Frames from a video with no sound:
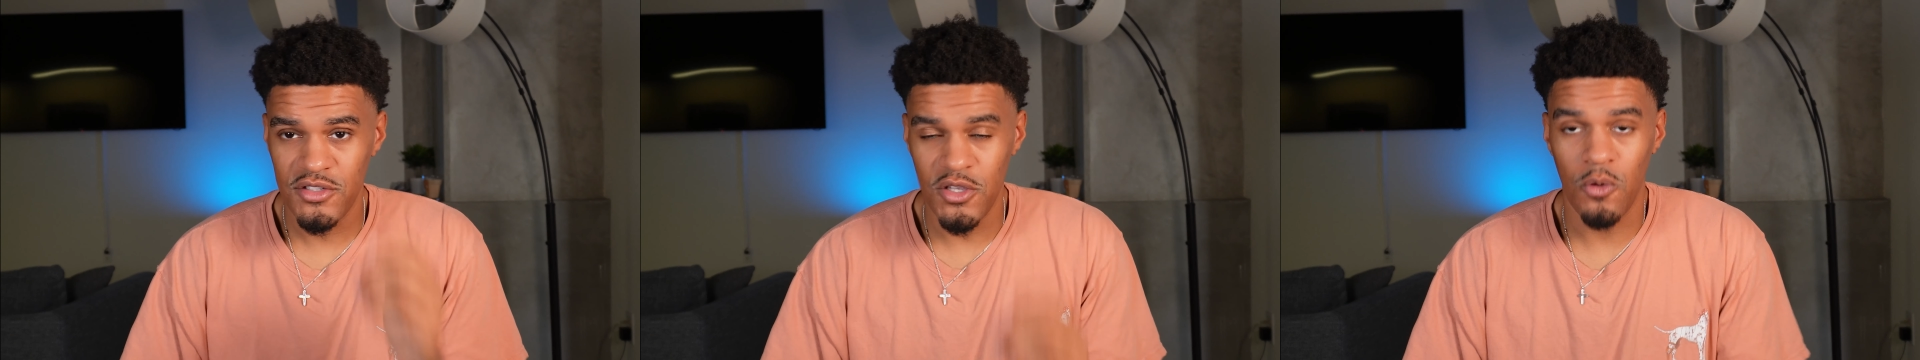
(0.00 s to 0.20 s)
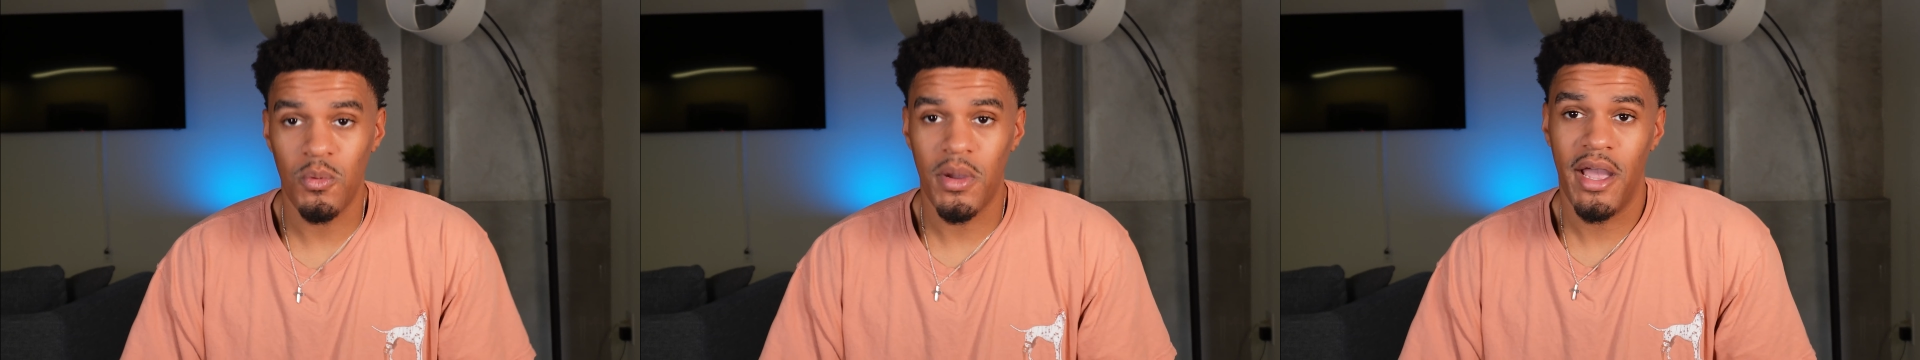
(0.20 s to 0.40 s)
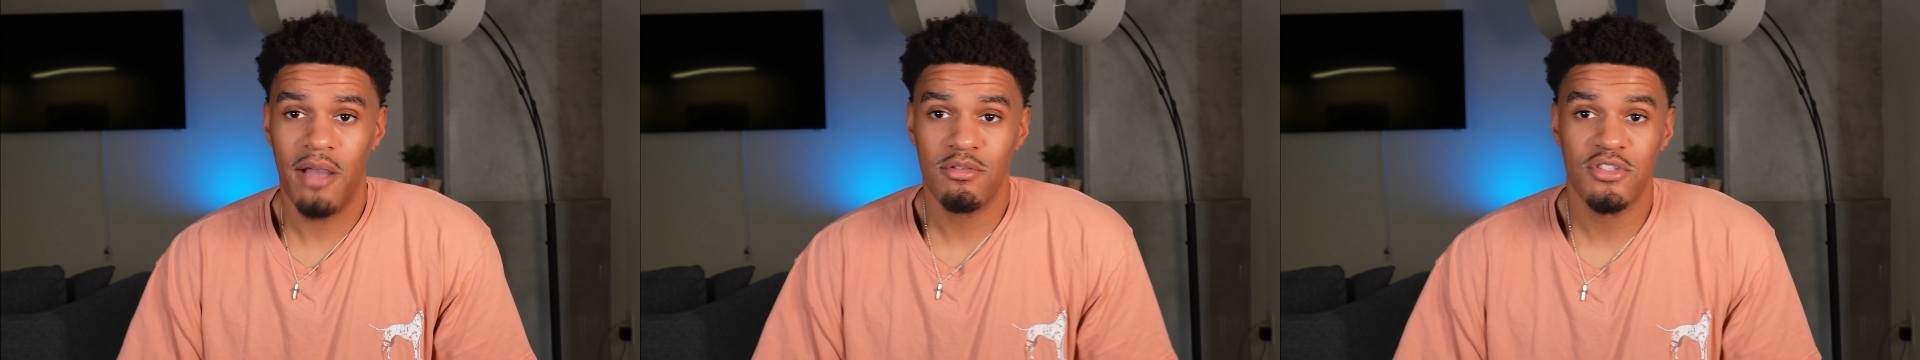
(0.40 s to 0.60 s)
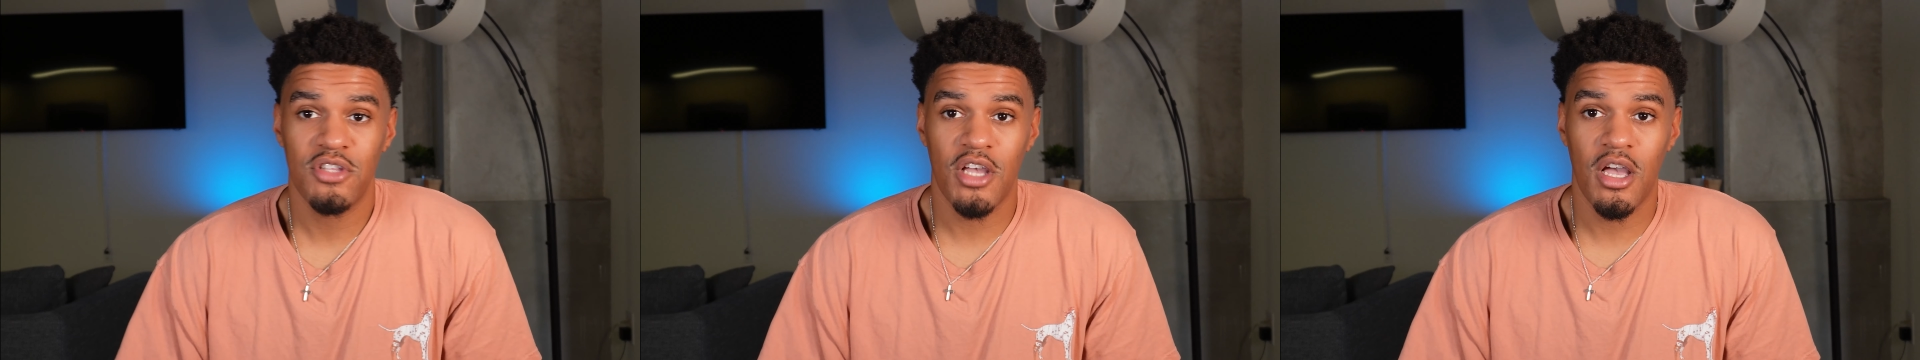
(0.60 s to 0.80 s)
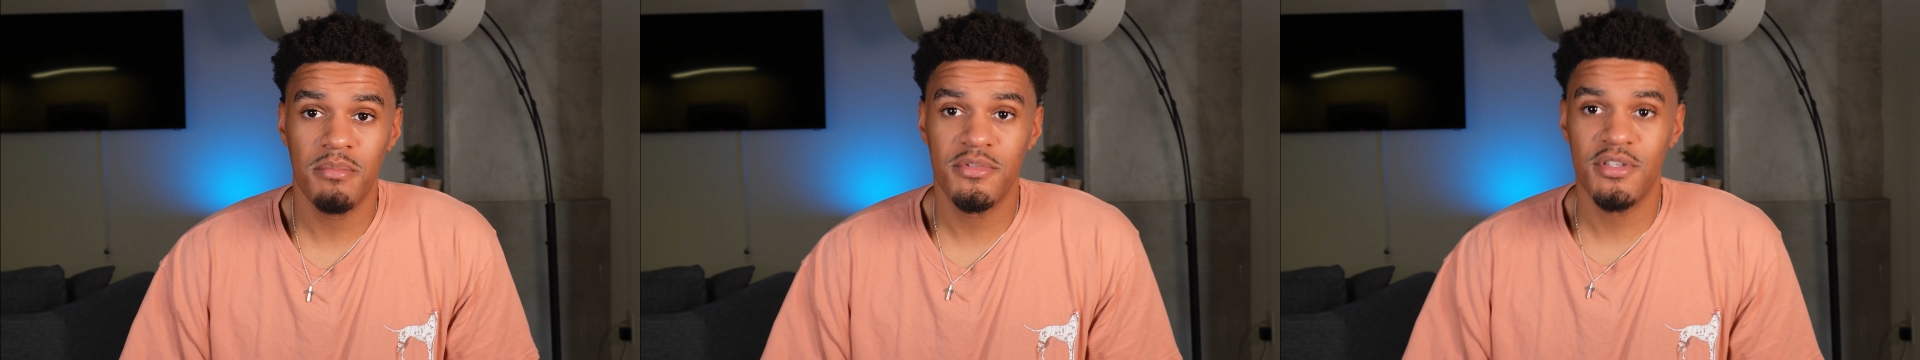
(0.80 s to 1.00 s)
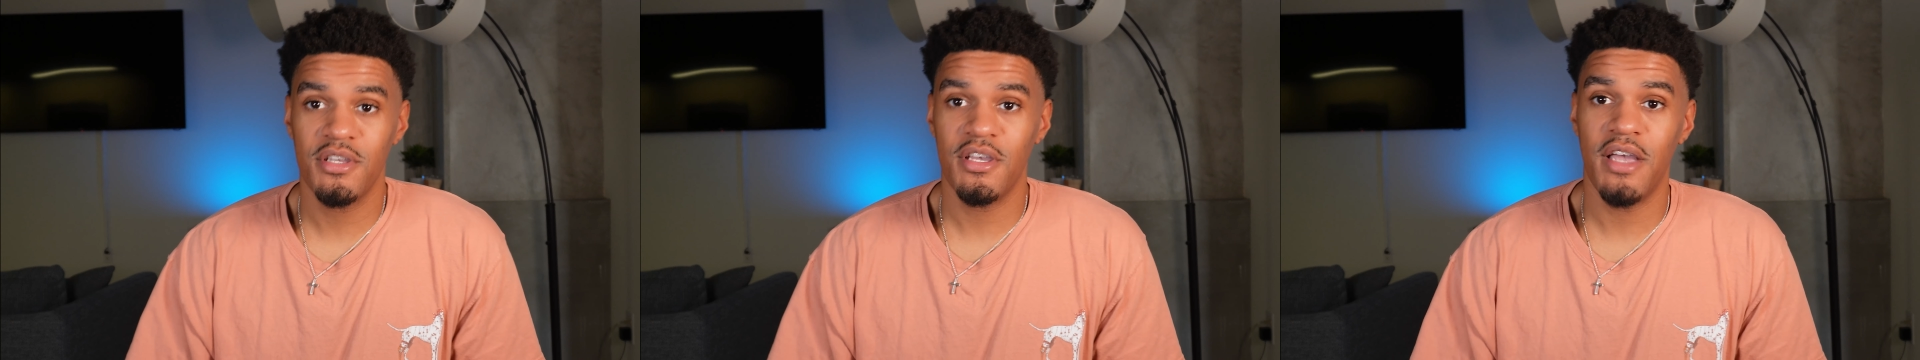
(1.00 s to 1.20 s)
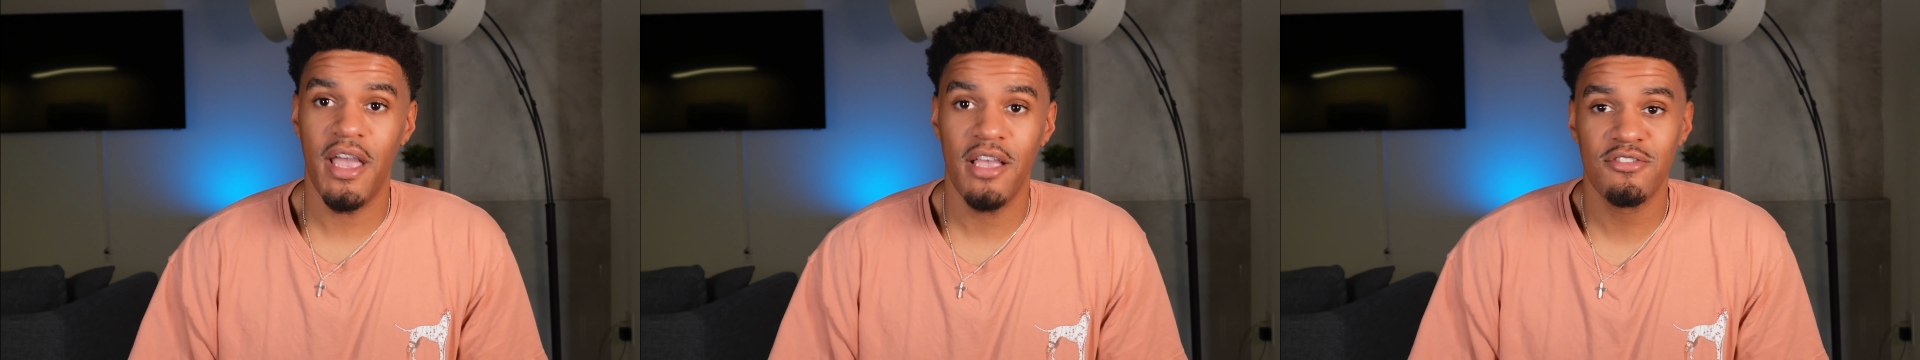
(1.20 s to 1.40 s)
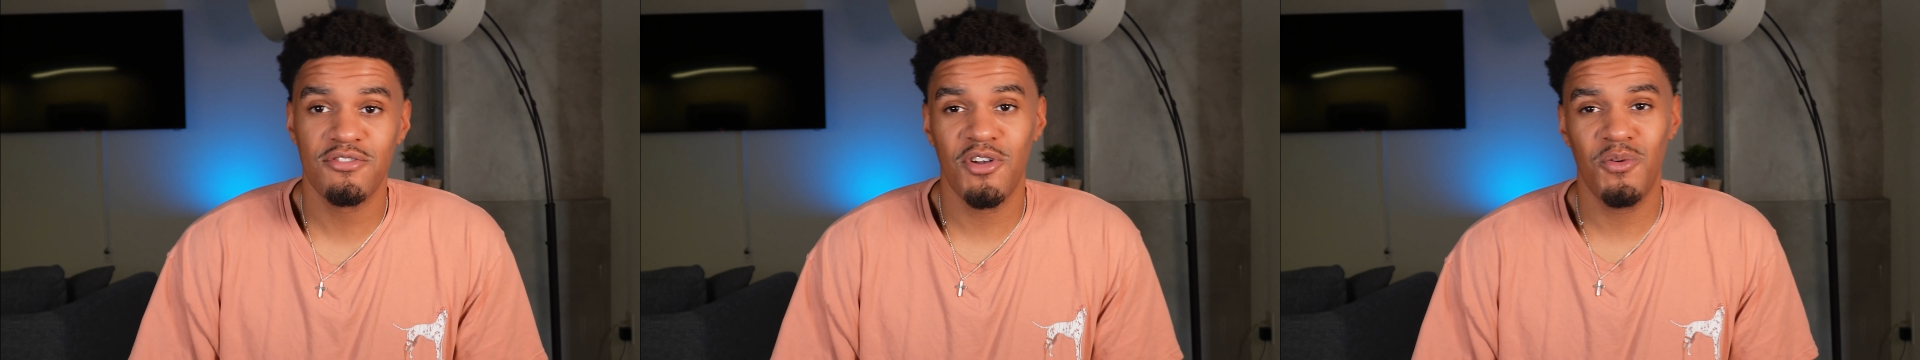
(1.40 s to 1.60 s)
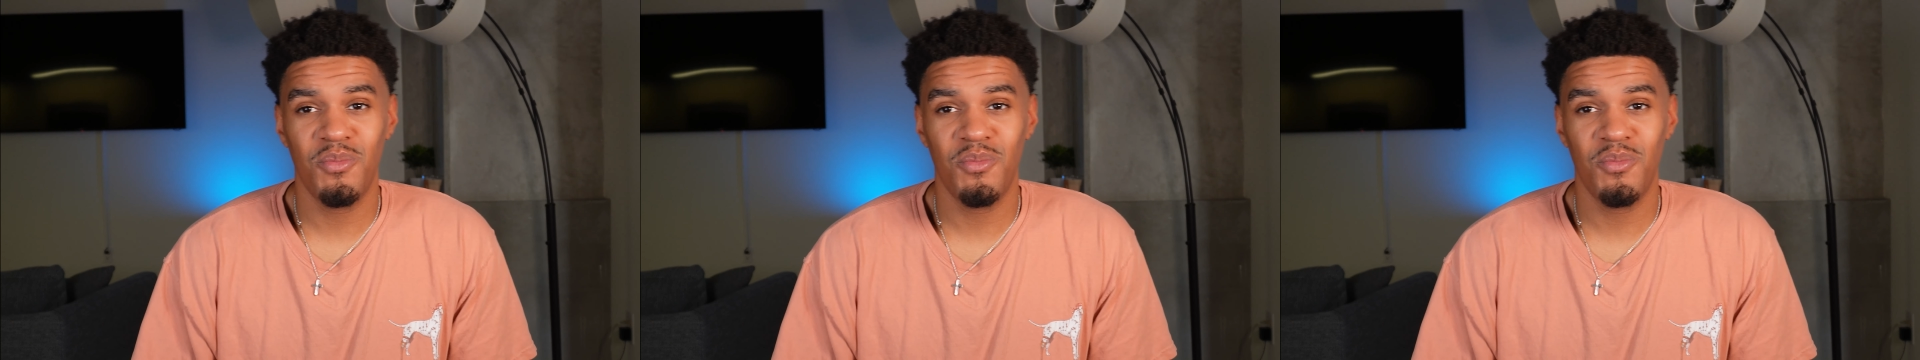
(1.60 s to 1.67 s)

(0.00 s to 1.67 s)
So I was to come to escrow